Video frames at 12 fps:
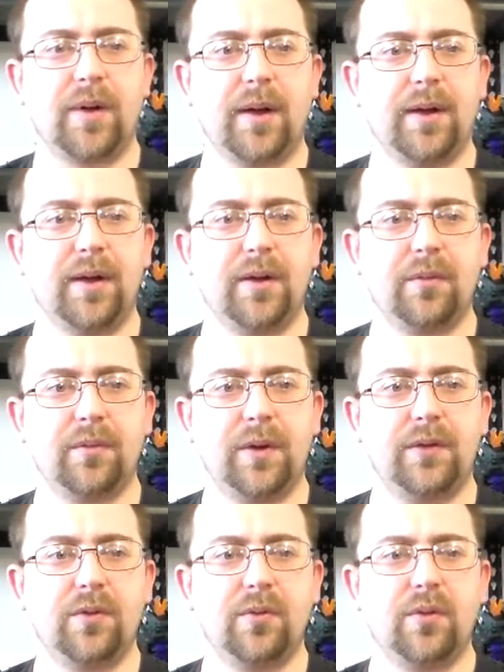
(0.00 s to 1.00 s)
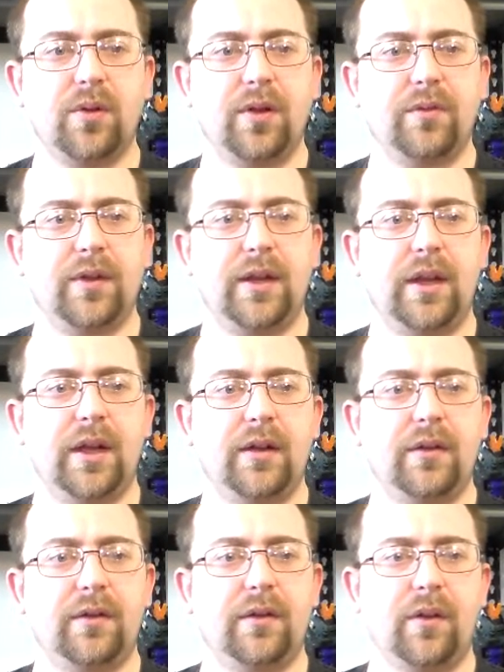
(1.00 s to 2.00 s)
probably another retool of the
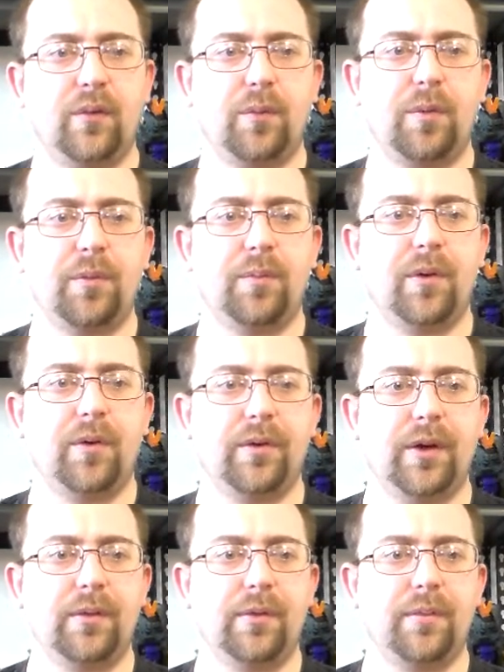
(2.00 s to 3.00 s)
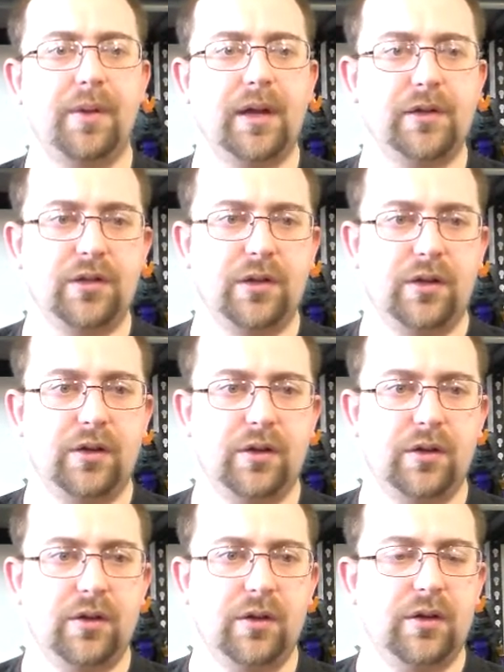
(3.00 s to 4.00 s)
uh, silver bolt mold, I would imagine.
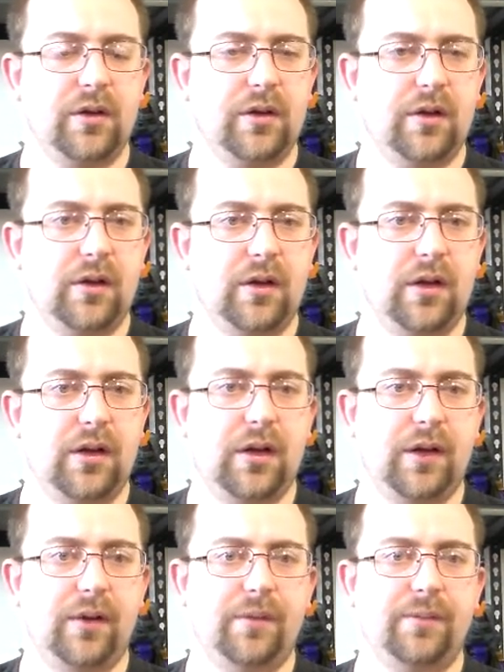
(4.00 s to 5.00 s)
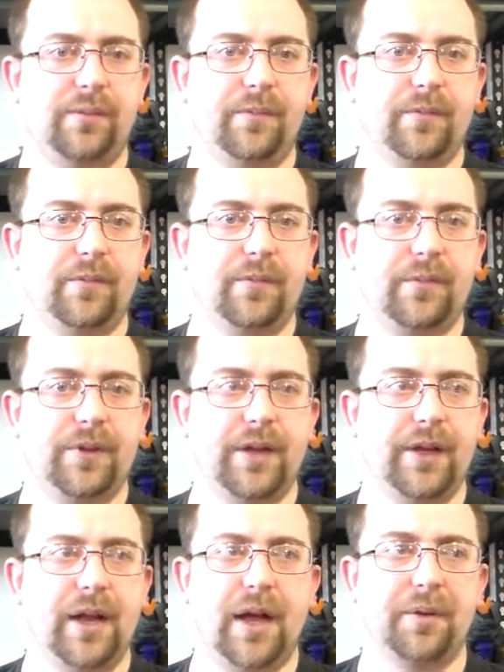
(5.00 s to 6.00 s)
Uh,
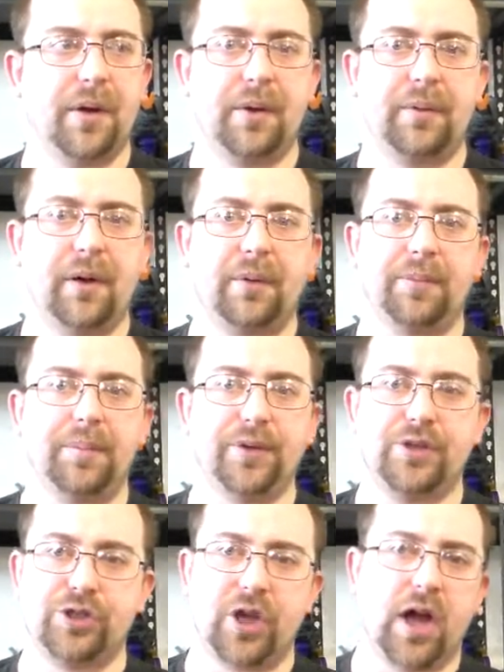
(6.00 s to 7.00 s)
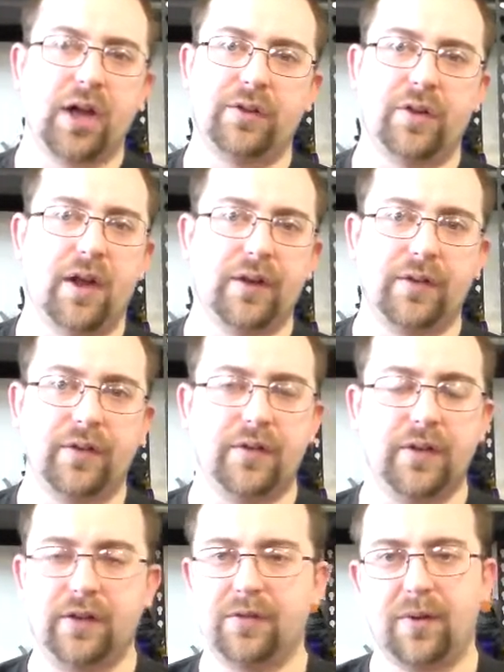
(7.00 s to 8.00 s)
then I, I, I, would be shocked not to
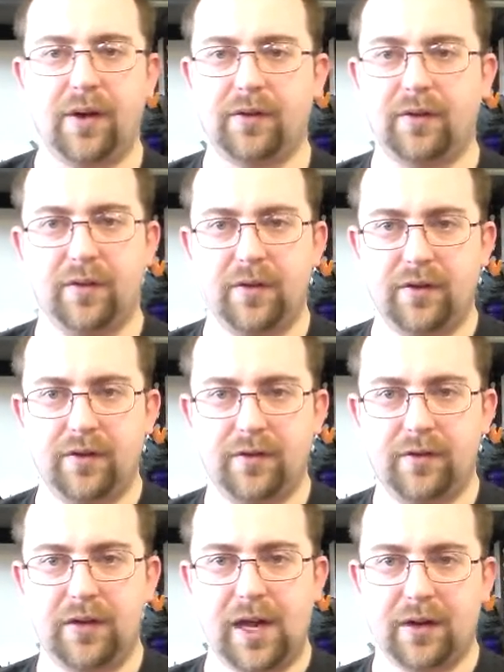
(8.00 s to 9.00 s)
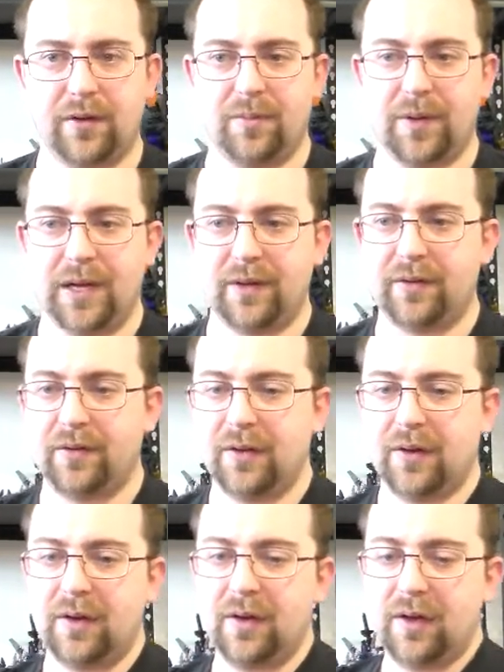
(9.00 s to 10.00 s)
see the rest of the Technobots.
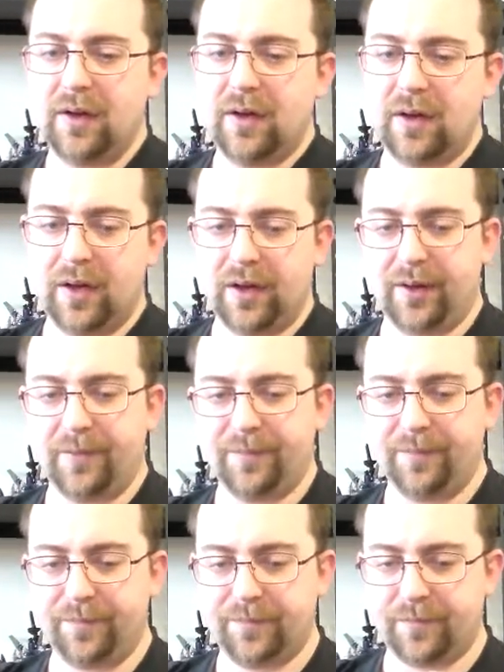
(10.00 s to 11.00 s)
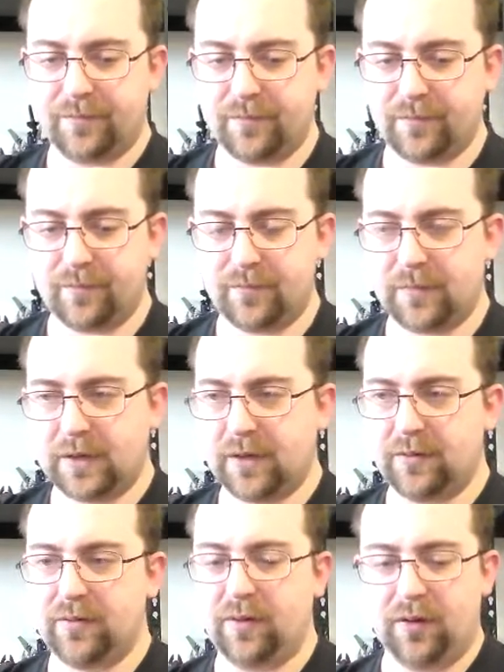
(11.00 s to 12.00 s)
Um,
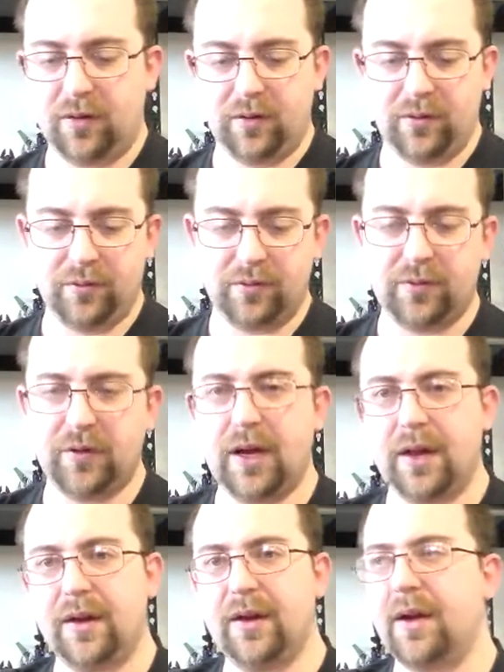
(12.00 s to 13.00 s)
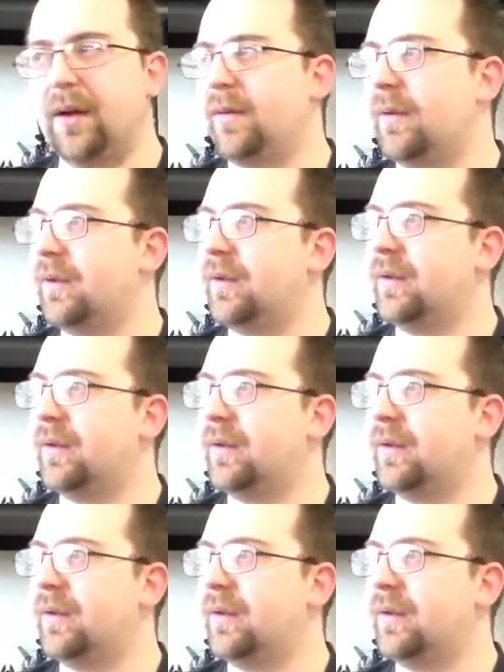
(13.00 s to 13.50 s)
so so yeah, there you go.